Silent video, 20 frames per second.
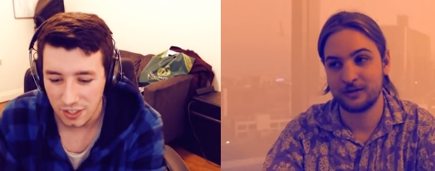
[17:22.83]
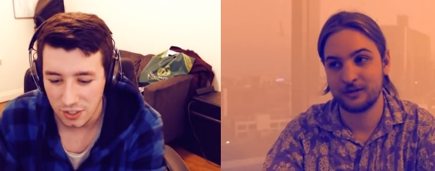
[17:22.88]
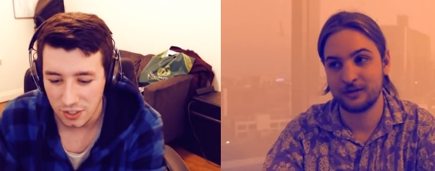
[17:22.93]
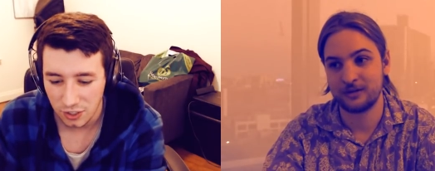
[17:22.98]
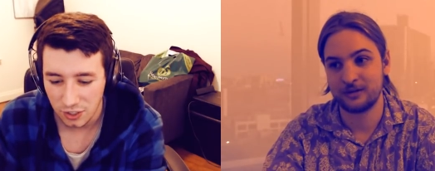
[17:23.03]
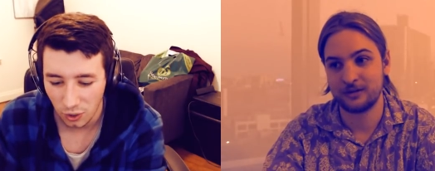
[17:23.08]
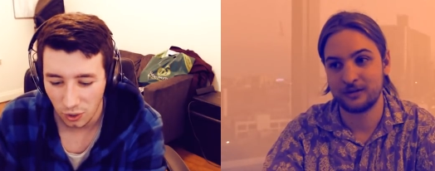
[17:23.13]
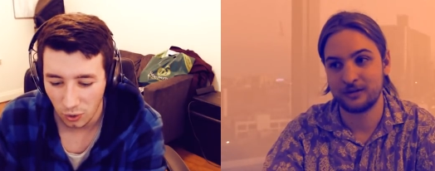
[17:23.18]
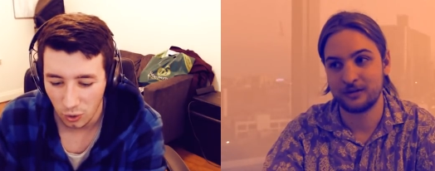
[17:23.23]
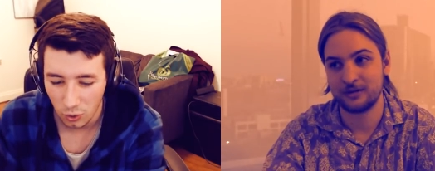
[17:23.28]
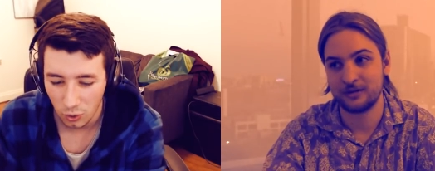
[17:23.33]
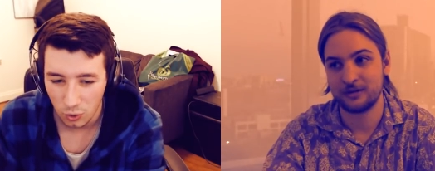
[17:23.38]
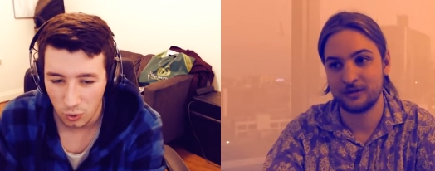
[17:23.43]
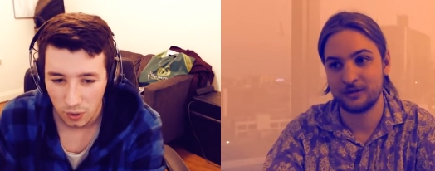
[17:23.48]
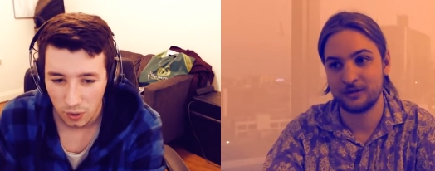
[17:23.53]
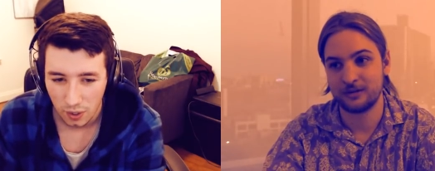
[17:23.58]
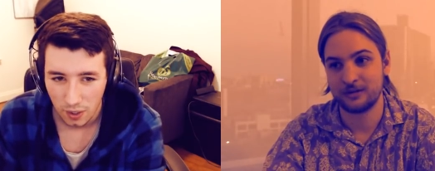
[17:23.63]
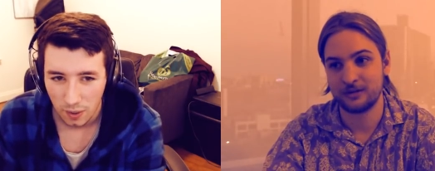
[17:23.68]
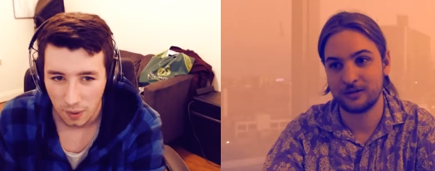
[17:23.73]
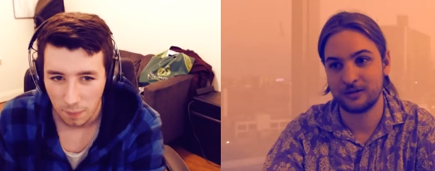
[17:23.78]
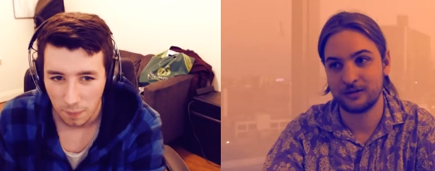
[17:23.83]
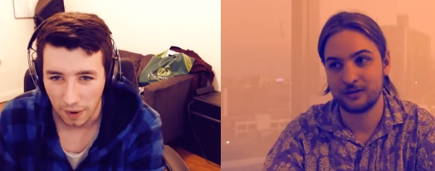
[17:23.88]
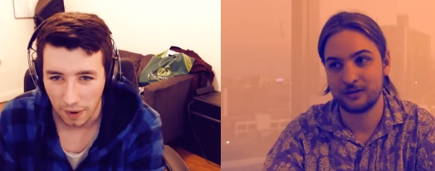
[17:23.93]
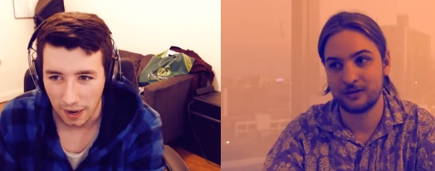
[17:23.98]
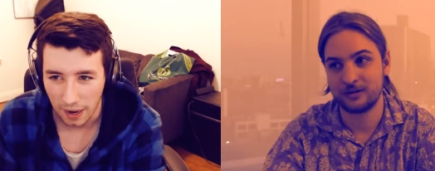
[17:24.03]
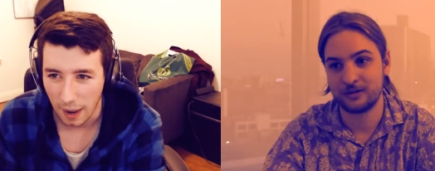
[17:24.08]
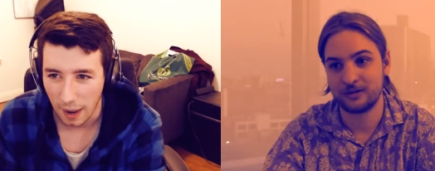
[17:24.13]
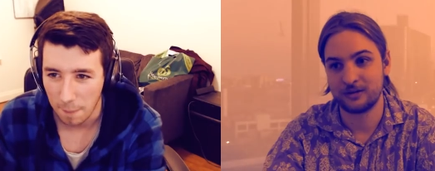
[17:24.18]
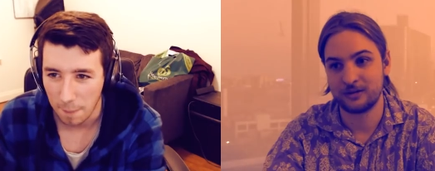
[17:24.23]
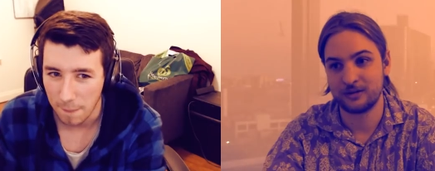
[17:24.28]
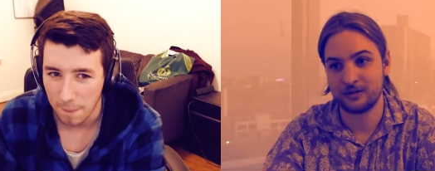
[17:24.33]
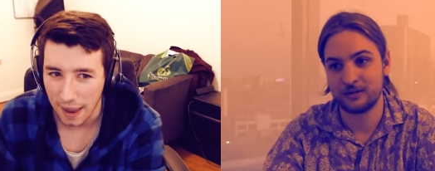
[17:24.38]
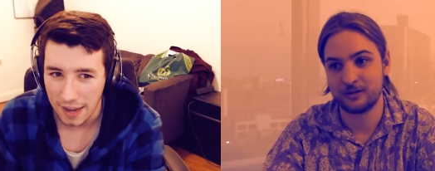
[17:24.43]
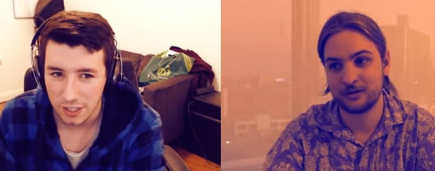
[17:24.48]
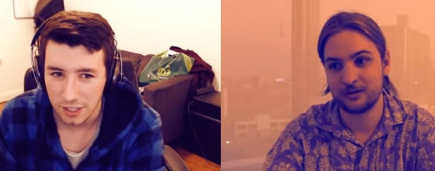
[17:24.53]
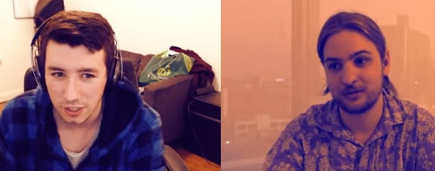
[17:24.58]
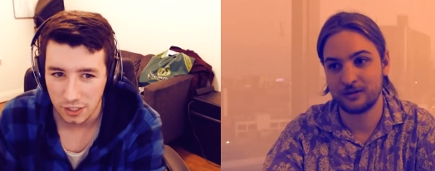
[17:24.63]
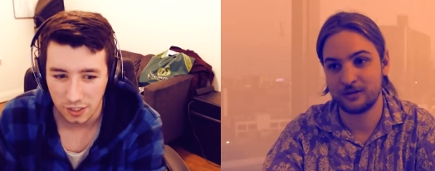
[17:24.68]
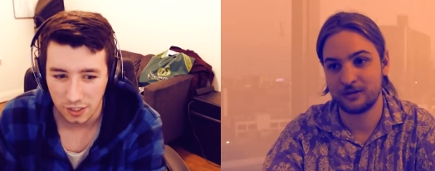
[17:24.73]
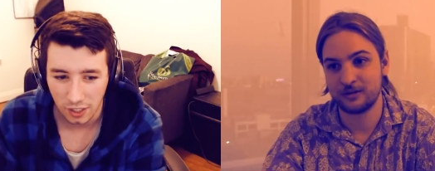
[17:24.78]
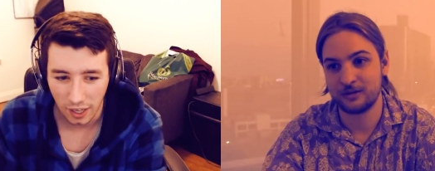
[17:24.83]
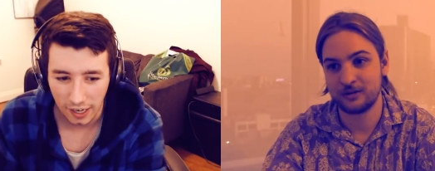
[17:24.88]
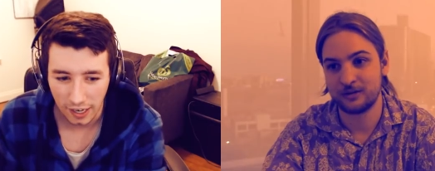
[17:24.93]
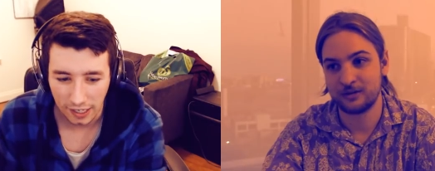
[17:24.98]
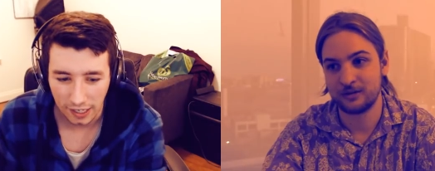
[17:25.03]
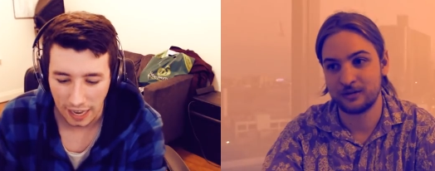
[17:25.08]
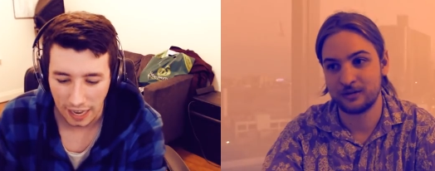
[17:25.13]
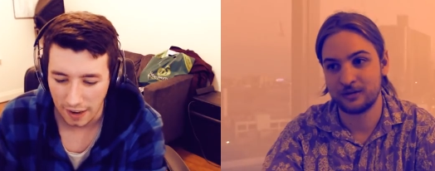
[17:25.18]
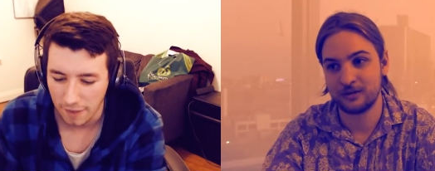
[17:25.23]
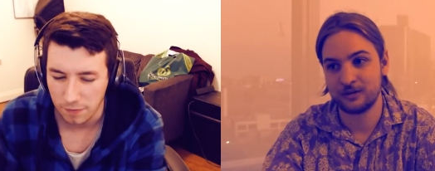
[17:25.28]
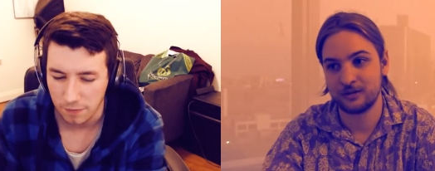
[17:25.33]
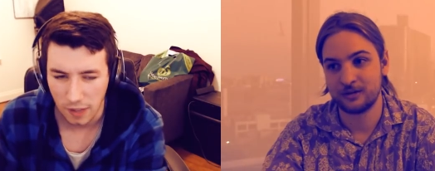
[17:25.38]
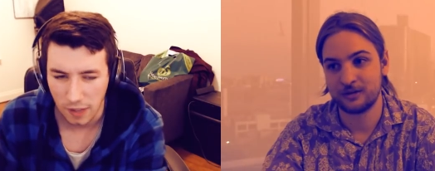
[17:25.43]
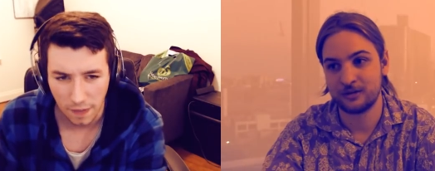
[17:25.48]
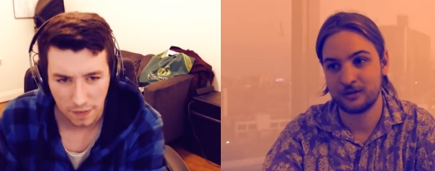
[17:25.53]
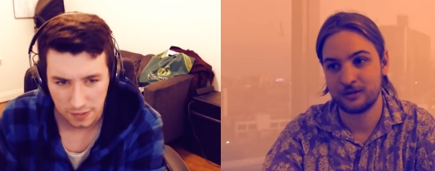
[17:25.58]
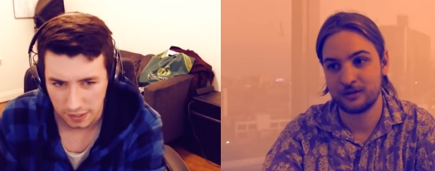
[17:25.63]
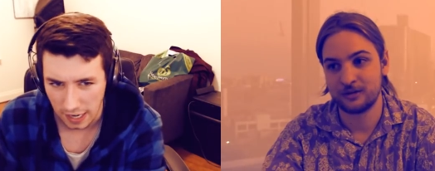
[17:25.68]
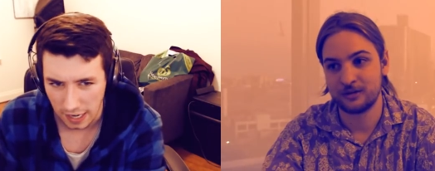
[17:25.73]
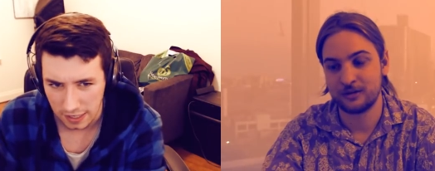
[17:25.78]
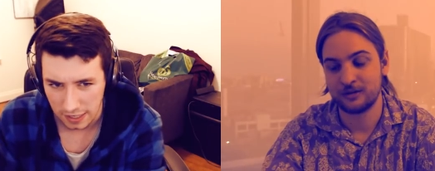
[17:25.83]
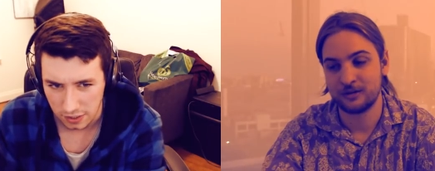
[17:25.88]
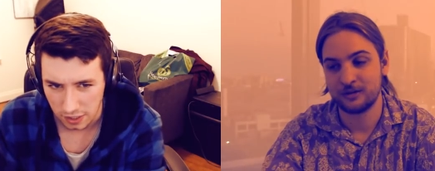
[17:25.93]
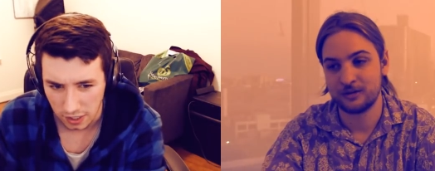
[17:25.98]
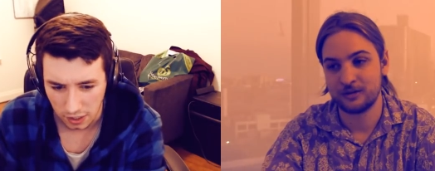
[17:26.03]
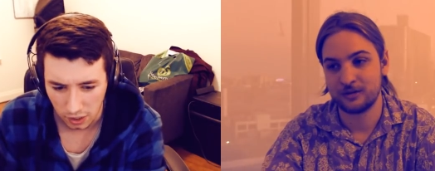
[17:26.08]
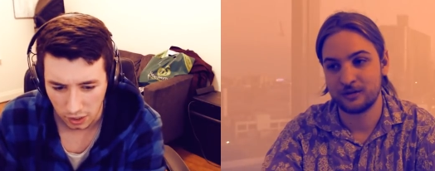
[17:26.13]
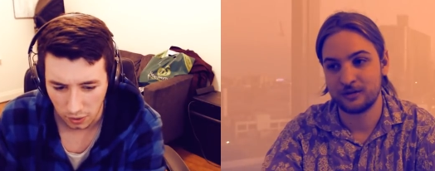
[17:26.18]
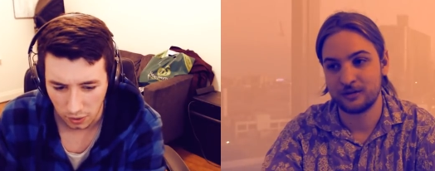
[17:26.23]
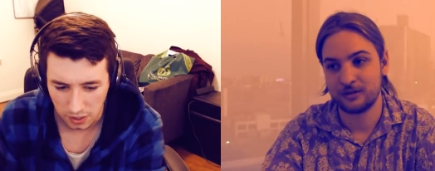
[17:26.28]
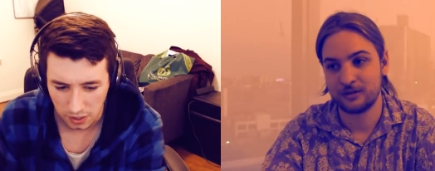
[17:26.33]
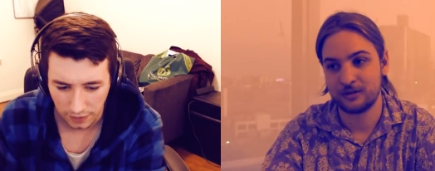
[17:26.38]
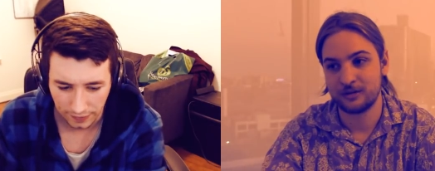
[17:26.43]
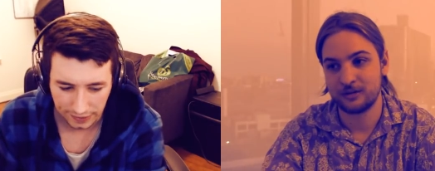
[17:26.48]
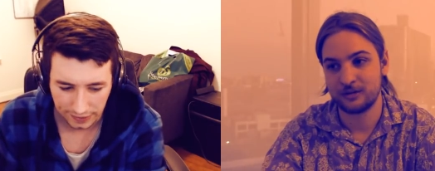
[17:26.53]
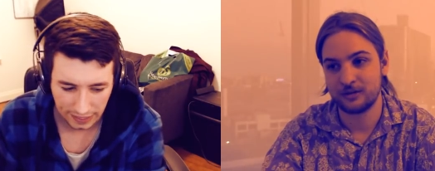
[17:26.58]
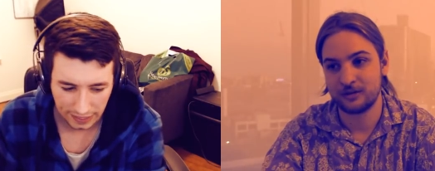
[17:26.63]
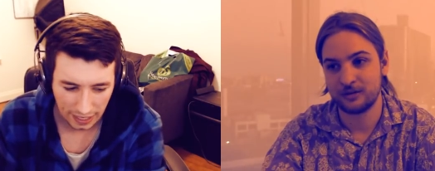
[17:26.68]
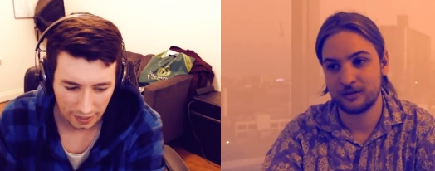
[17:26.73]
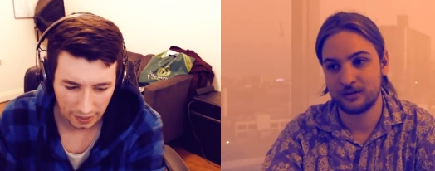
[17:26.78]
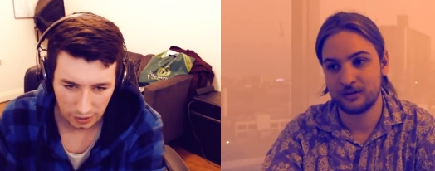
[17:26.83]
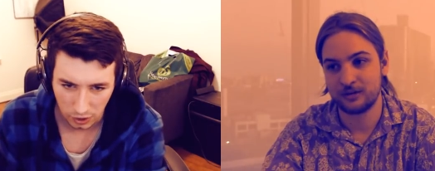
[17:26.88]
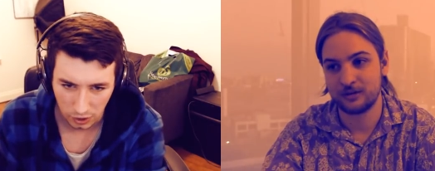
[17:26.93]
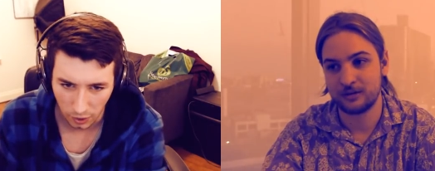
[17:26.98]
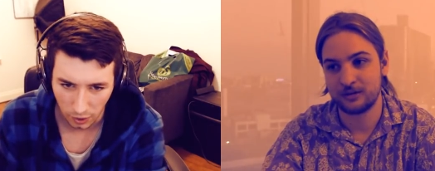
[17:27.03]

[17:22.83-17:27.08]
Speaker 1: this is cool, but I imagine, like, and I've done this at S G D Q and stuff like that.